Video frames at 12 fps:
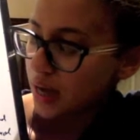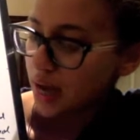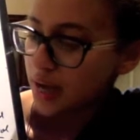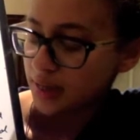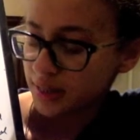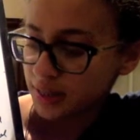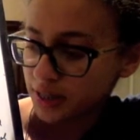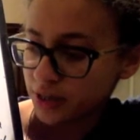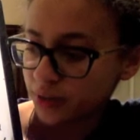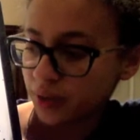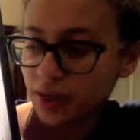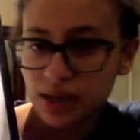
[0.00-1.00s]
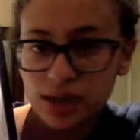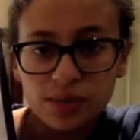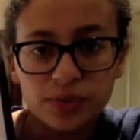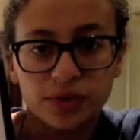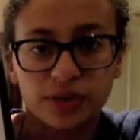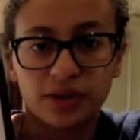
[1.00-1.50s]
an initial
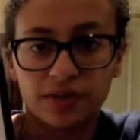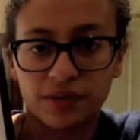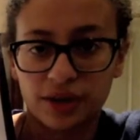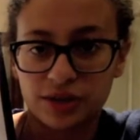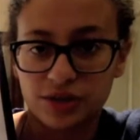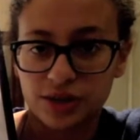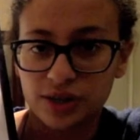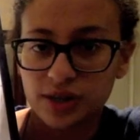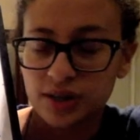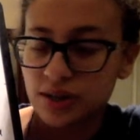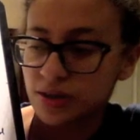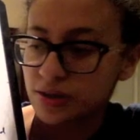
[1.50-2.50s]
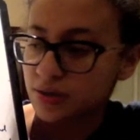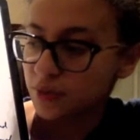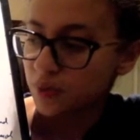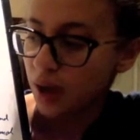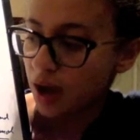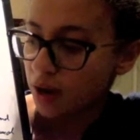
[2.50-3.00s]
input of energy.
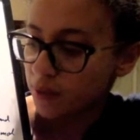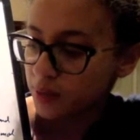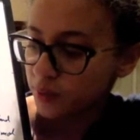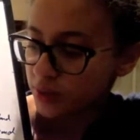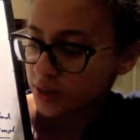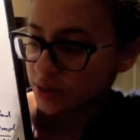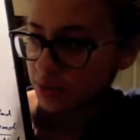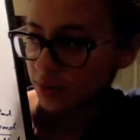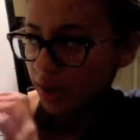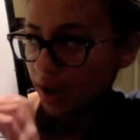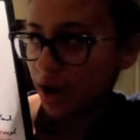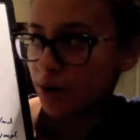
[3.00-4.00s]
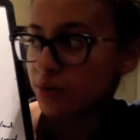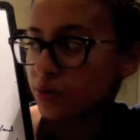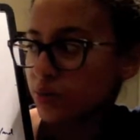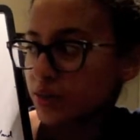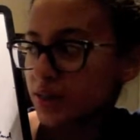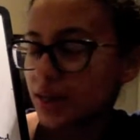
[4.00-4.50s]
So how are we going to do that? How are we
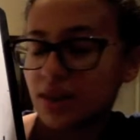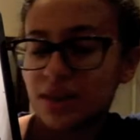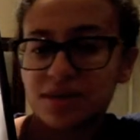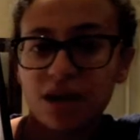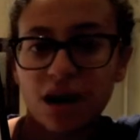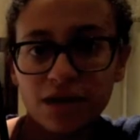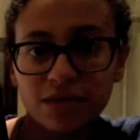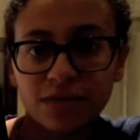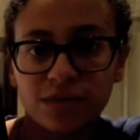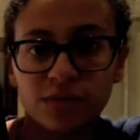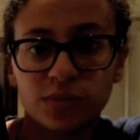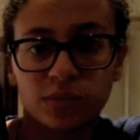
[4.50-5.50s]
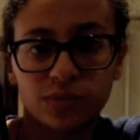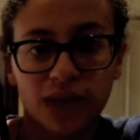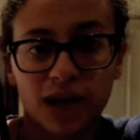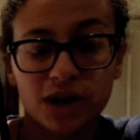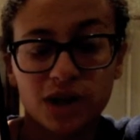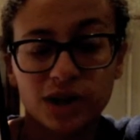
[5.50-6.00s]
going to take this unfavorable
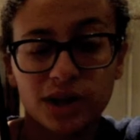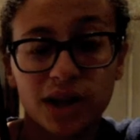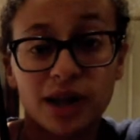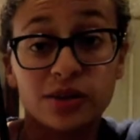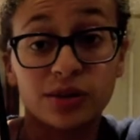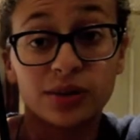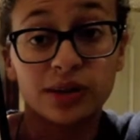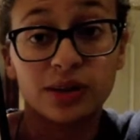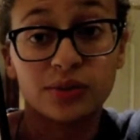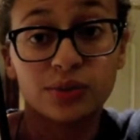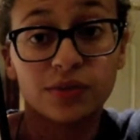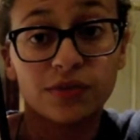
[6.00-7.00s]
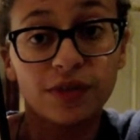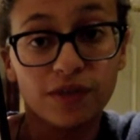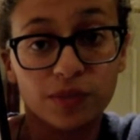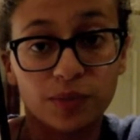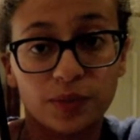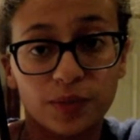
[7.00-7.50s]
reaction and turn it into a
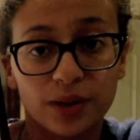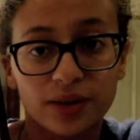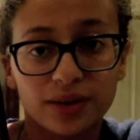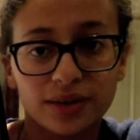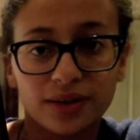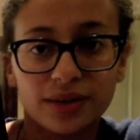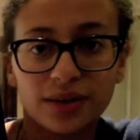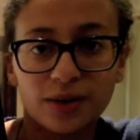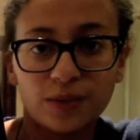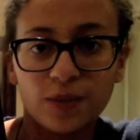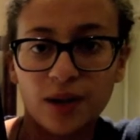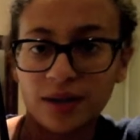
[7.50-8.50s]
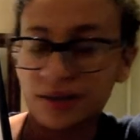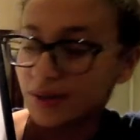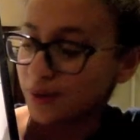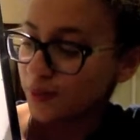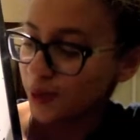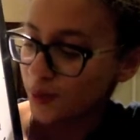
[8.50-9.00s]
favorable one? Well,
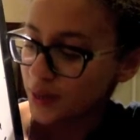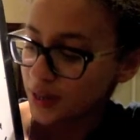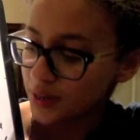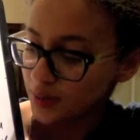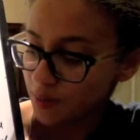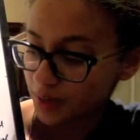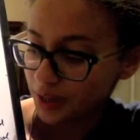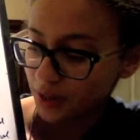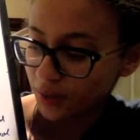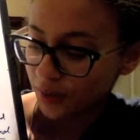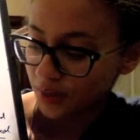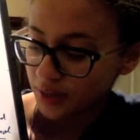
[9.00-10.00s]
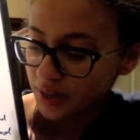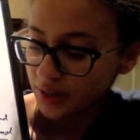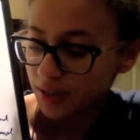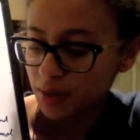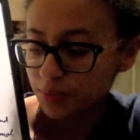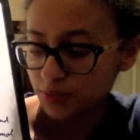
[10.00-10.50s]
we're going to do something called
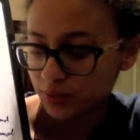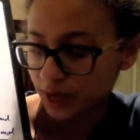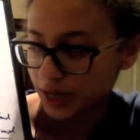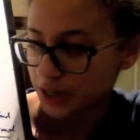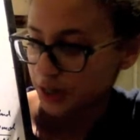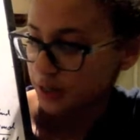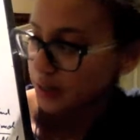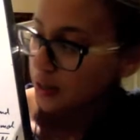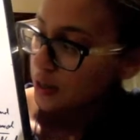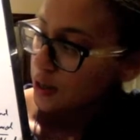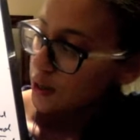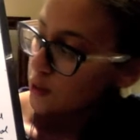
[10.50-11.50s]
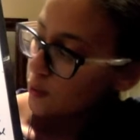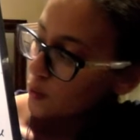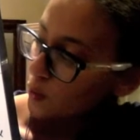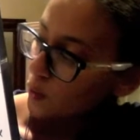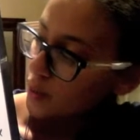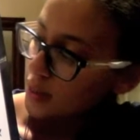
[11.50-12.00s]
coupled reactions. So
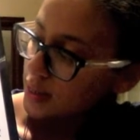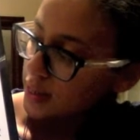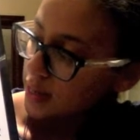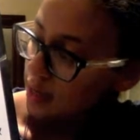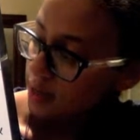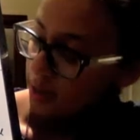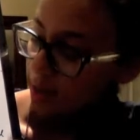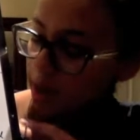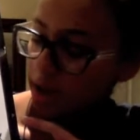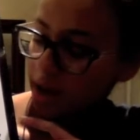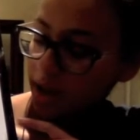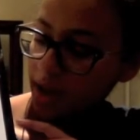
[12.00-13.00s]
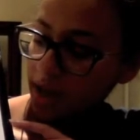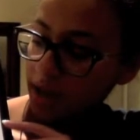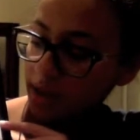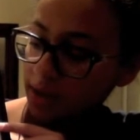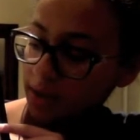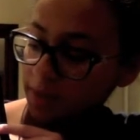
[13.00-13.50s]
we're going to take
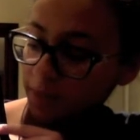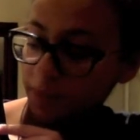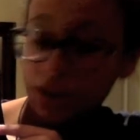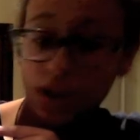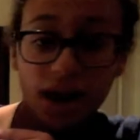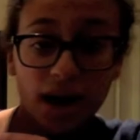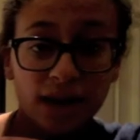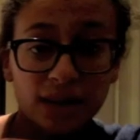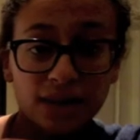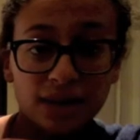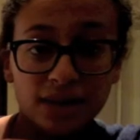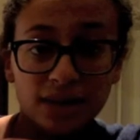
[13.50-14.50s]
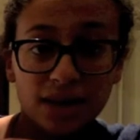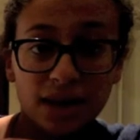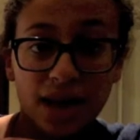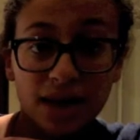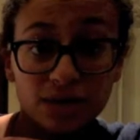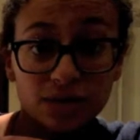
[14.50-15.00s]
a highly
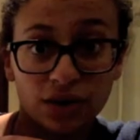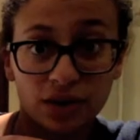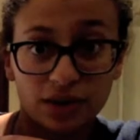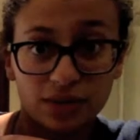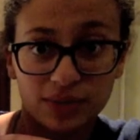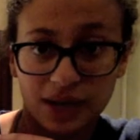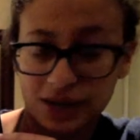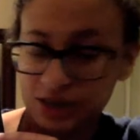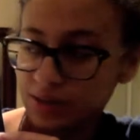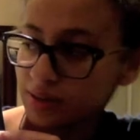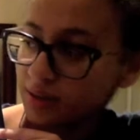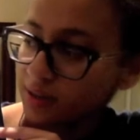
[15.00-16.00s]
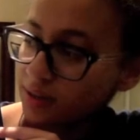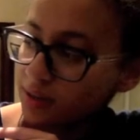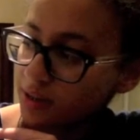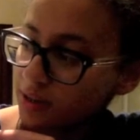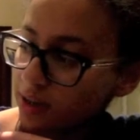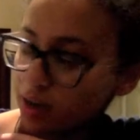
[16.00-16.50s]
exergonic reaction.
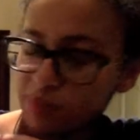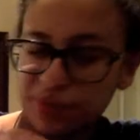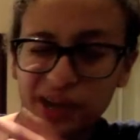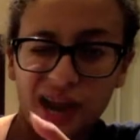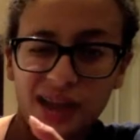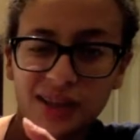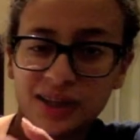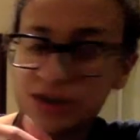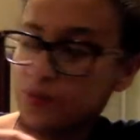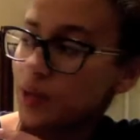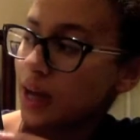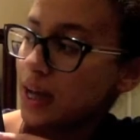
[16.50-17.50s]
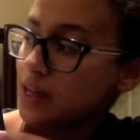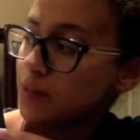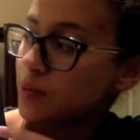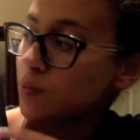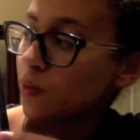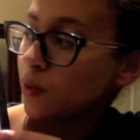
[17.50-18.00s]
By highly, I just mean it has to
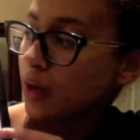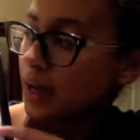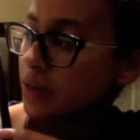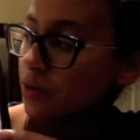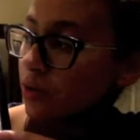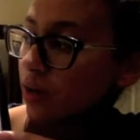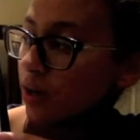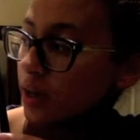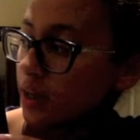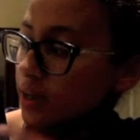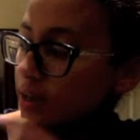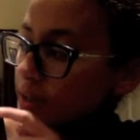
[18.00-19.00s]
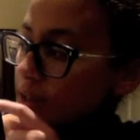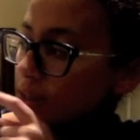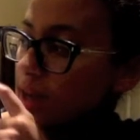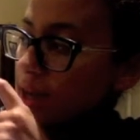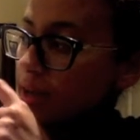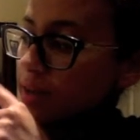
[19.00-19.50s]
be more exergonic
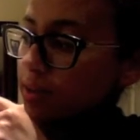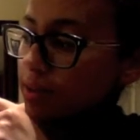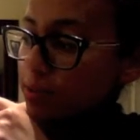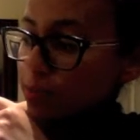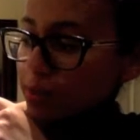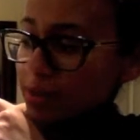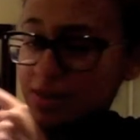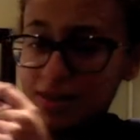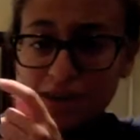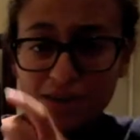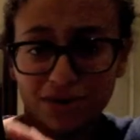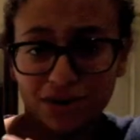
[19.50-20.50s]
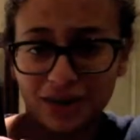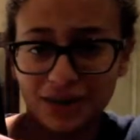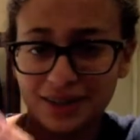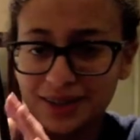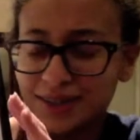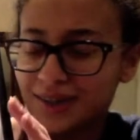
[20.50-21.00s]
than this one is
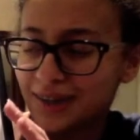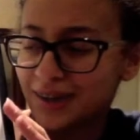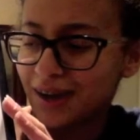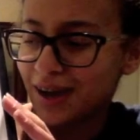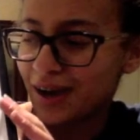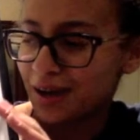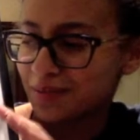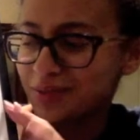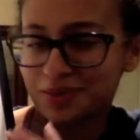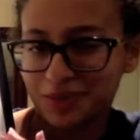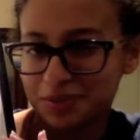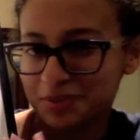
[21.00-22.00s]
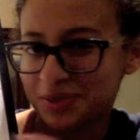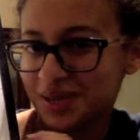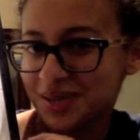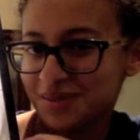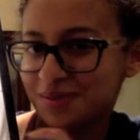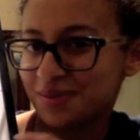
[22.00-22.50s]
endergonic. It'll make more
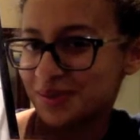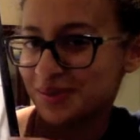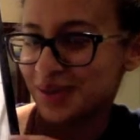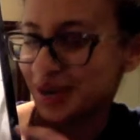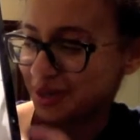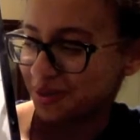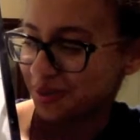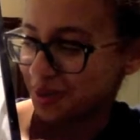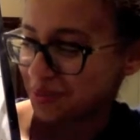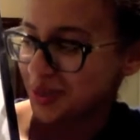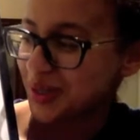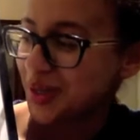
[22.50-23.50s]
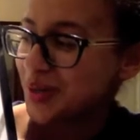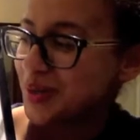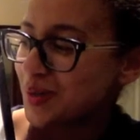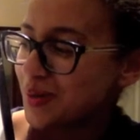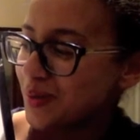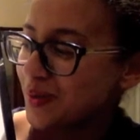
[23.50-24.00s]
sense when we use actual numbers.
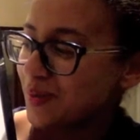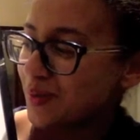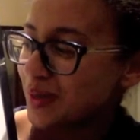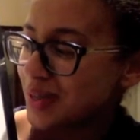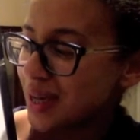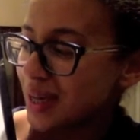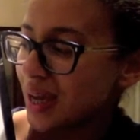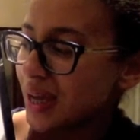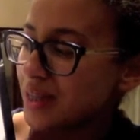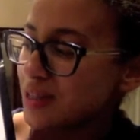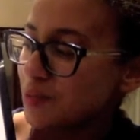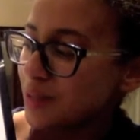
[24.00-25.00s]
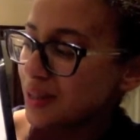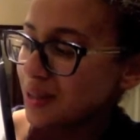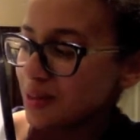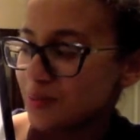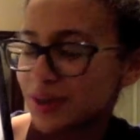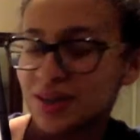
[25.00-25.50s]
So if we take ATP
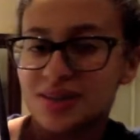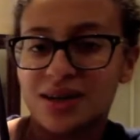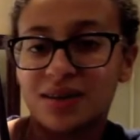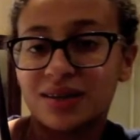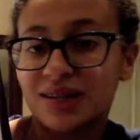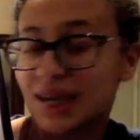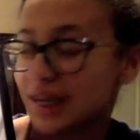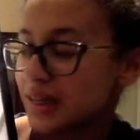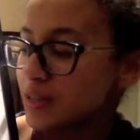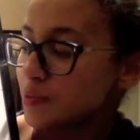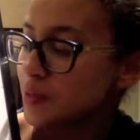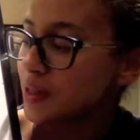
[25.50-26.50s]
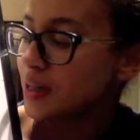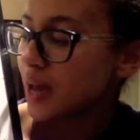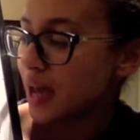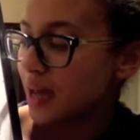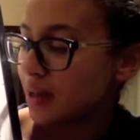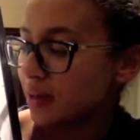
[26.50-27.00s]
and break it down into ADP
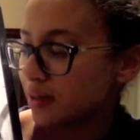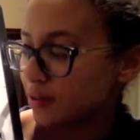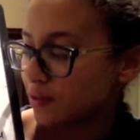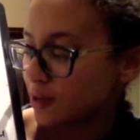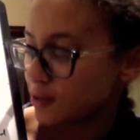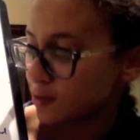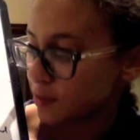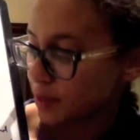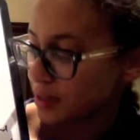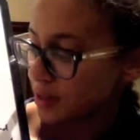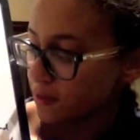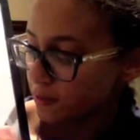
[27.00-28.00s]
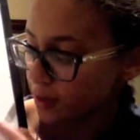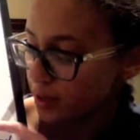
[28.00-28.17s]
and another phosphate by itself,